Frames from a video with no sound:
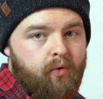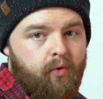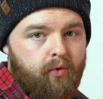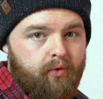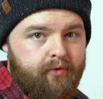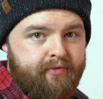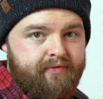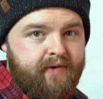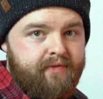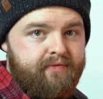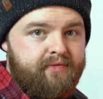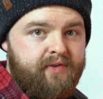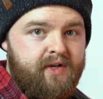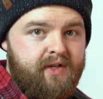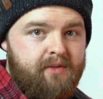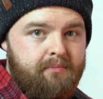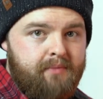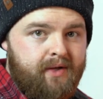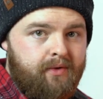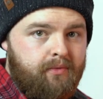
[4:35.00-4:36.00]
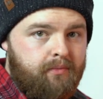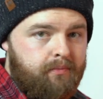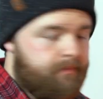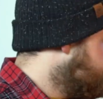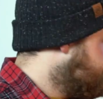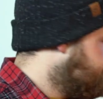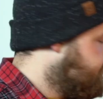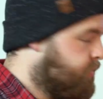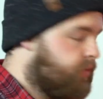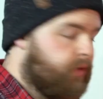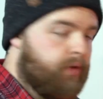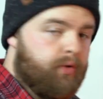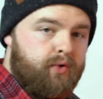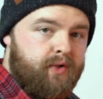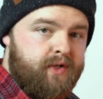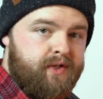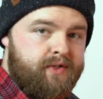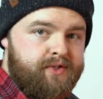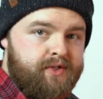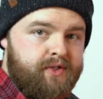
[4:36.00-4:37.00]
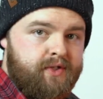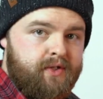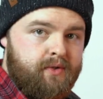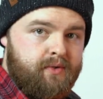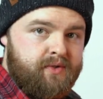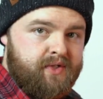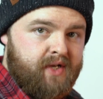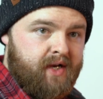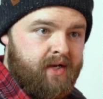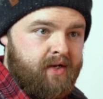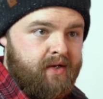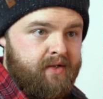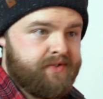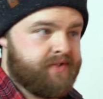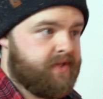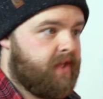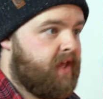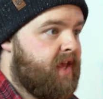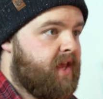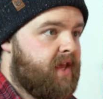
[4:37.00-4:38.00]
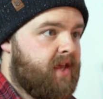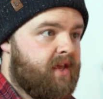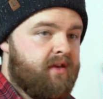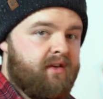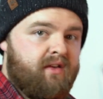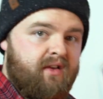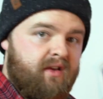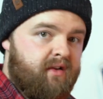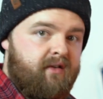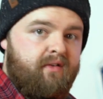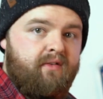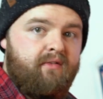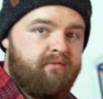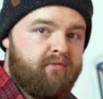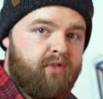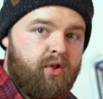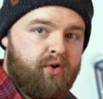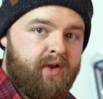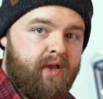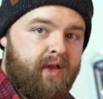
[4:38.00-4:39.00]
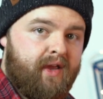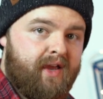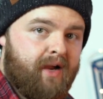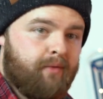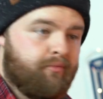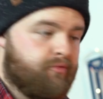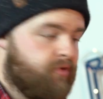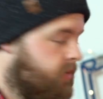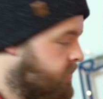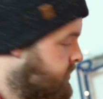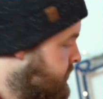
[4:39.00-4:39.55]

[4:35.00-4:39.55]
or the 15mm, purely to use as a vlogging camera,